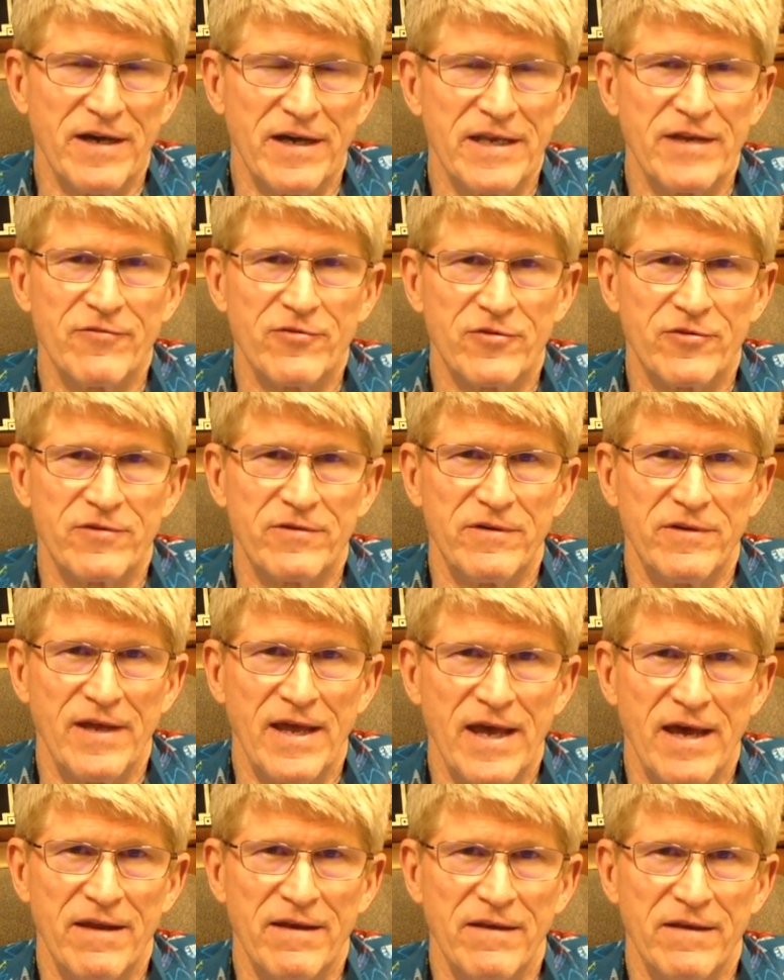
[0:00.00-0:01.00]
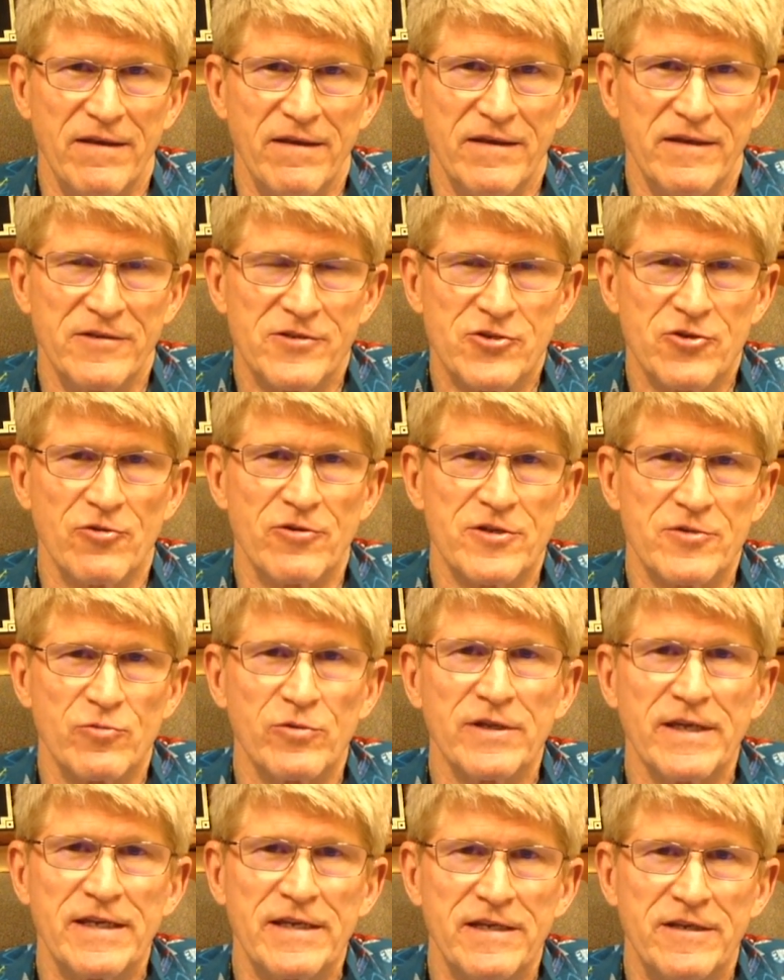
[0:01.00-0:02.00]
I never had insurance
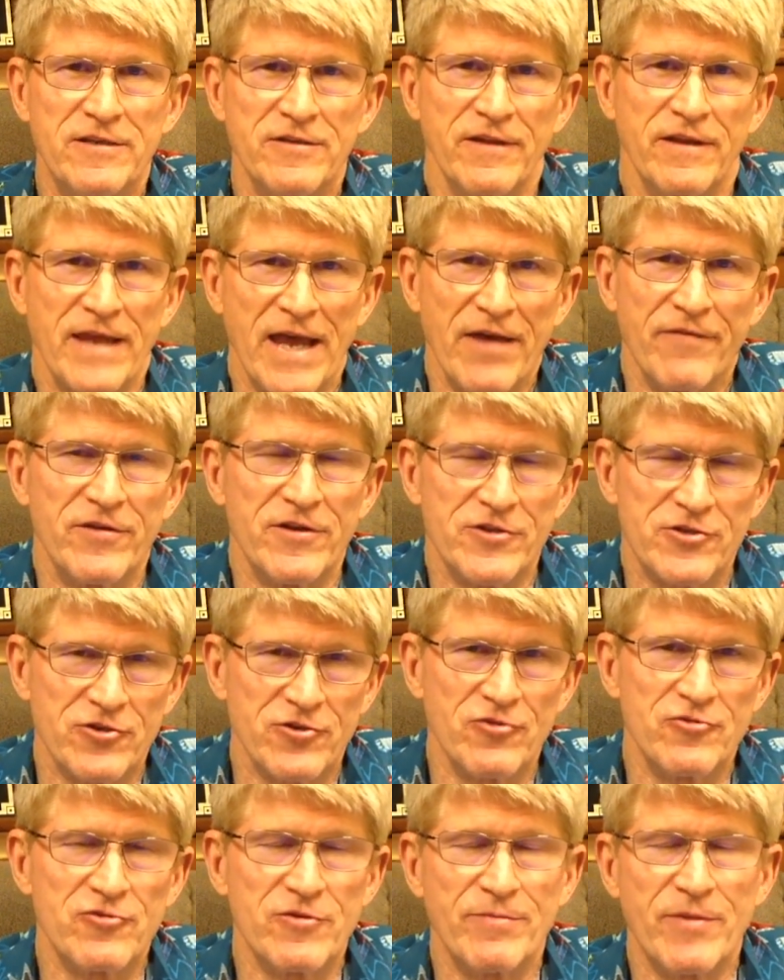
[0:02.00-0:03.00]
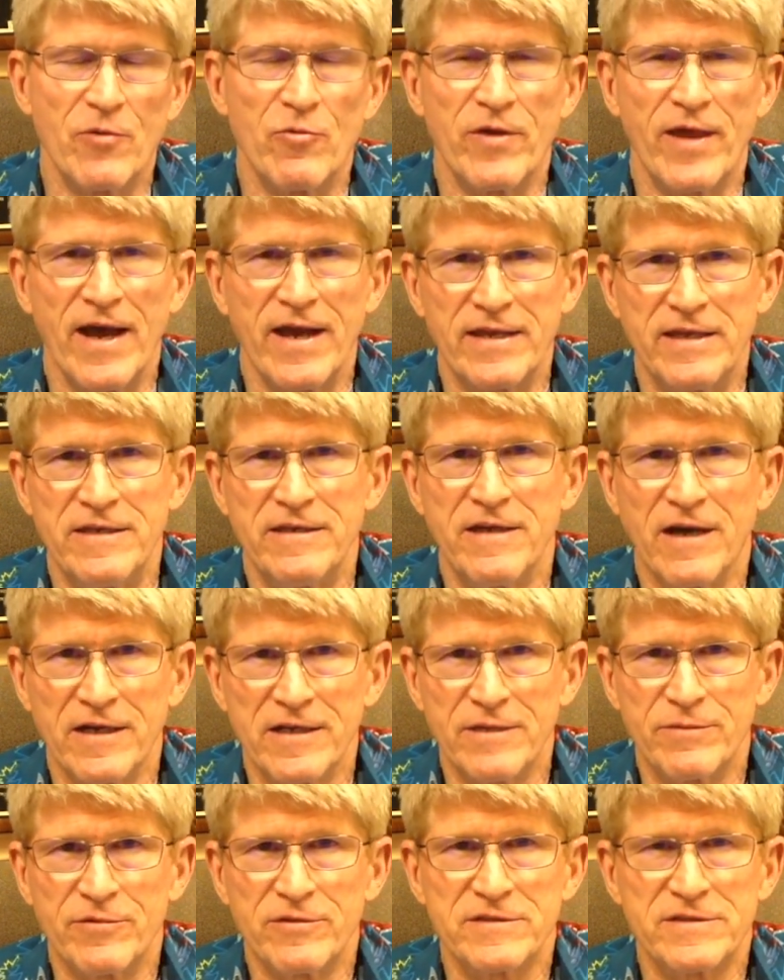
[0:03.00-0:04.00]
related to having a surgery, but with high
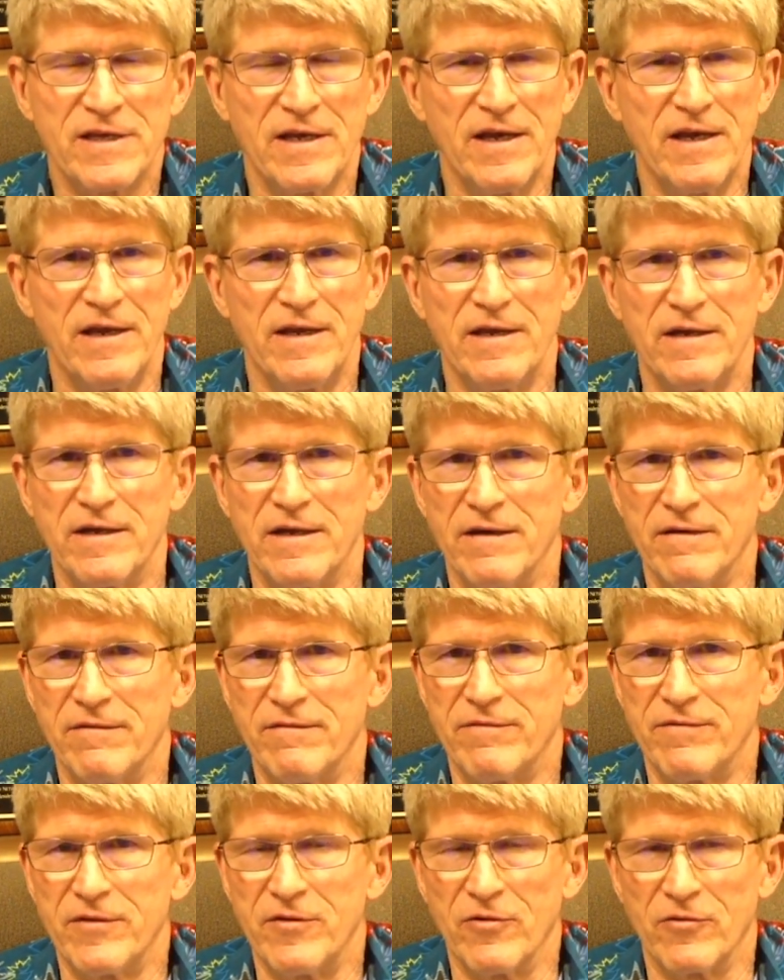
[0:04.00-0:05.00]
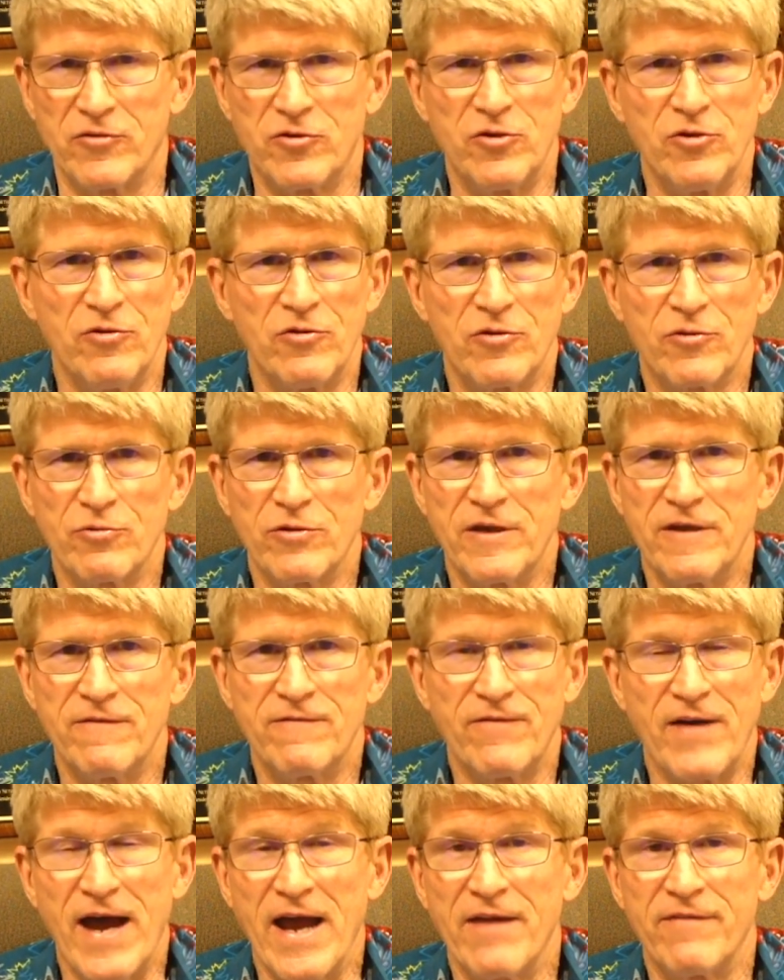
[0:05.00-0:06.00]
deductibles of $2,000, $3,000,
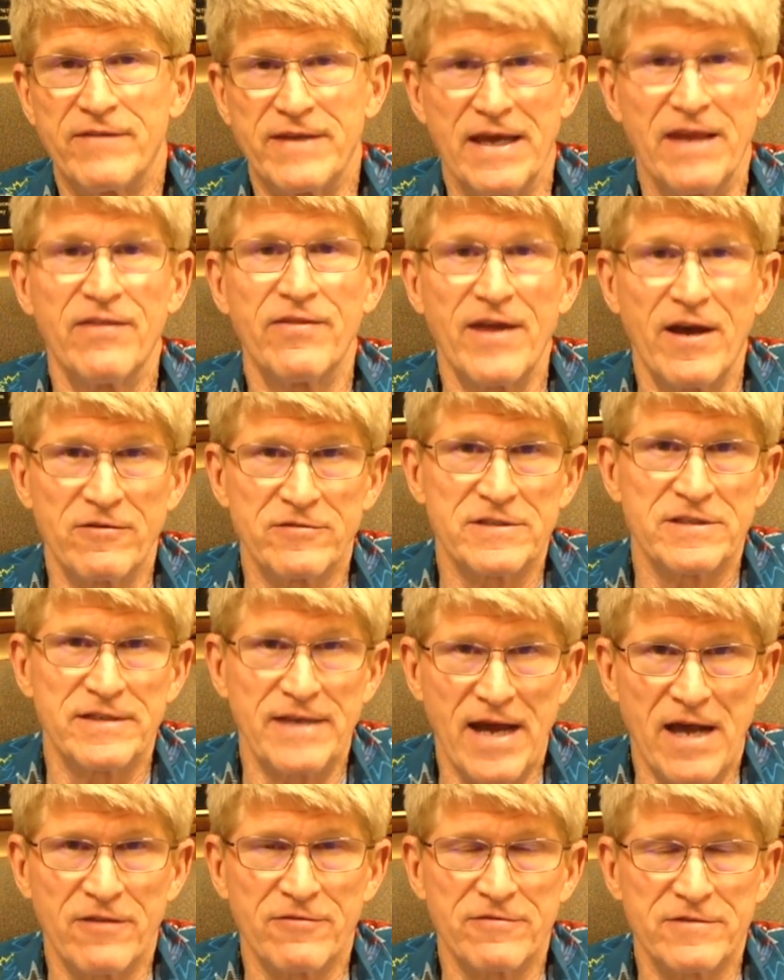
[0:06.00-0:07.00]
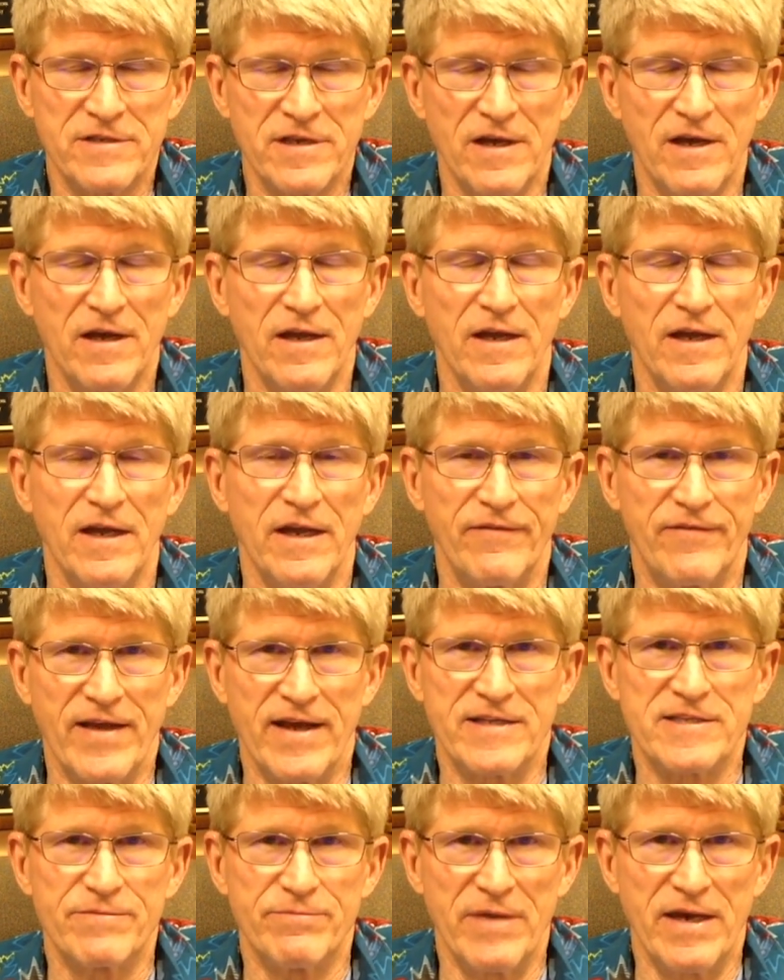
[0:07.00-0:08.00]
$5,000, $10,000, if
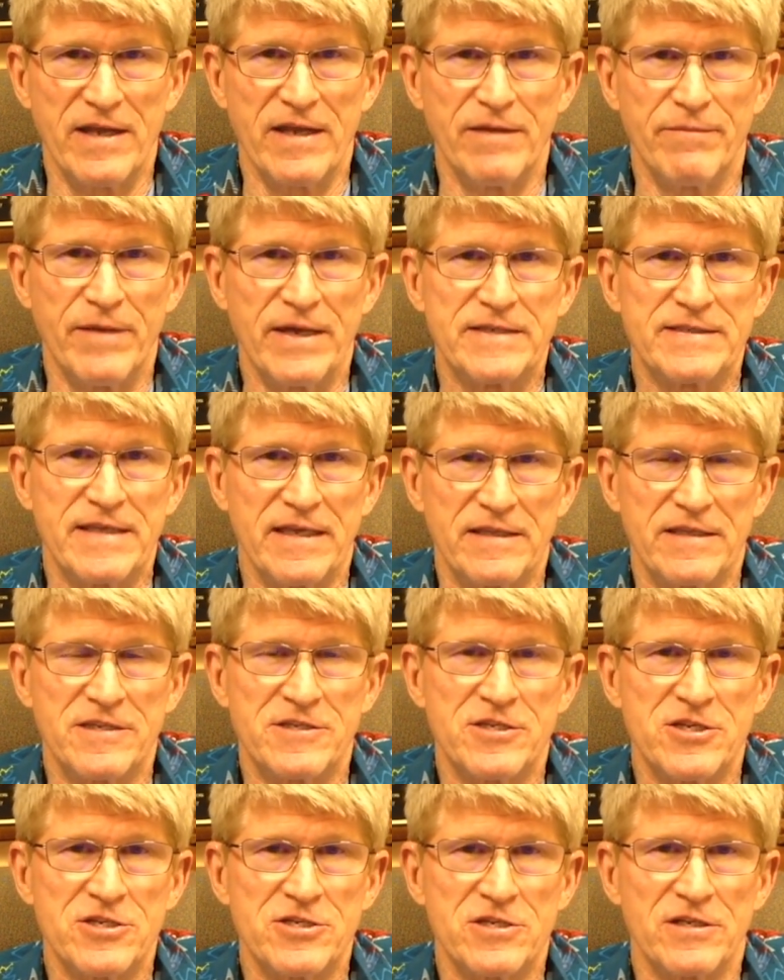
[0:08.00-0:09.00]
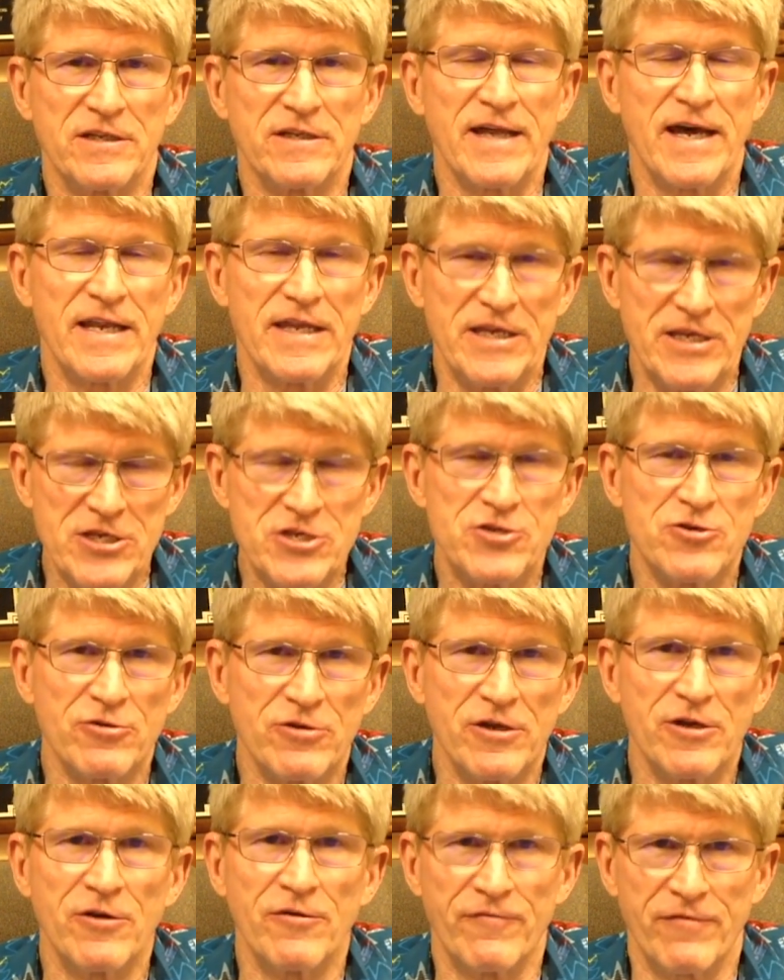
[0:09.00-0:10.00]
that's met, it makes that decision a lot
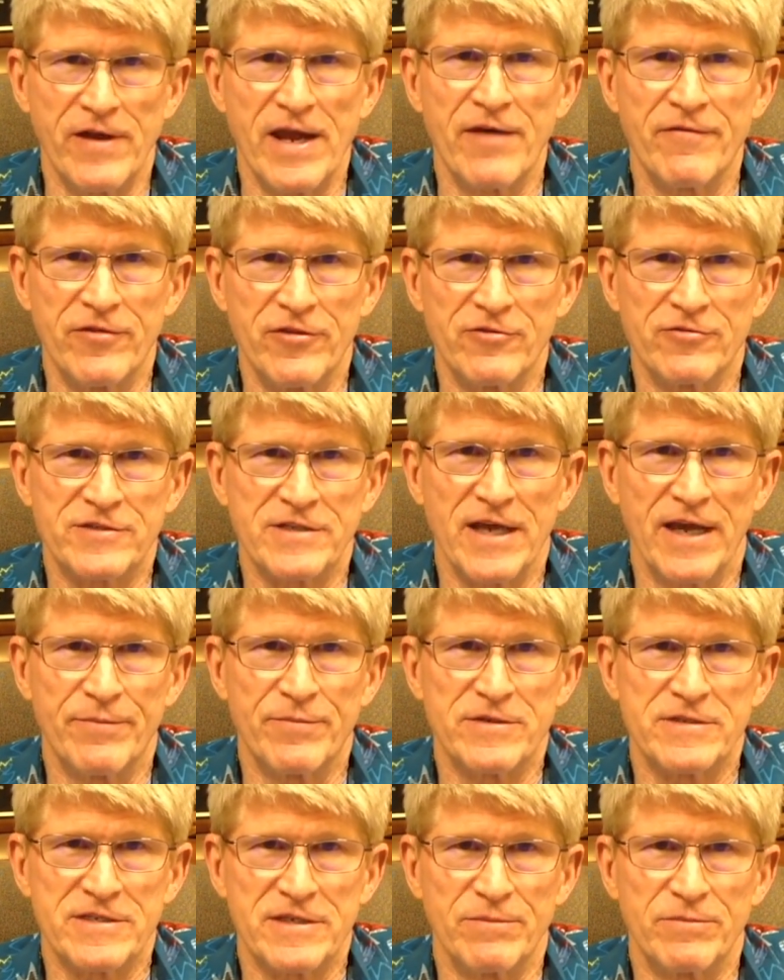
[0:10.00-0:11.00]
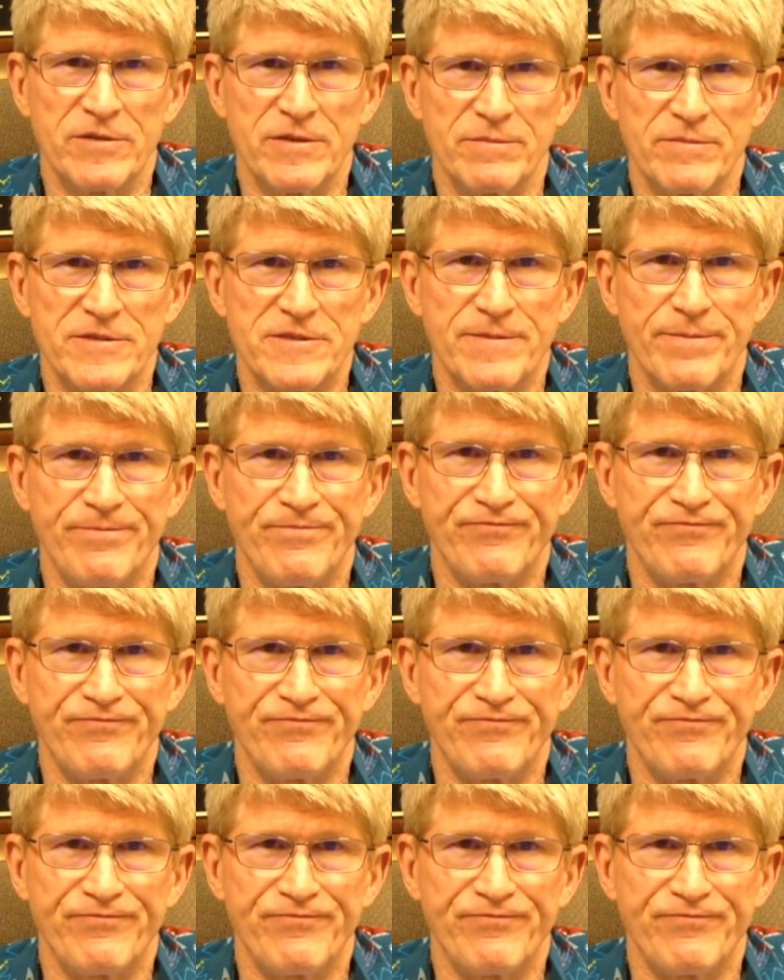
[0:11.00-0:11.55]
easier for having those type of symptoms.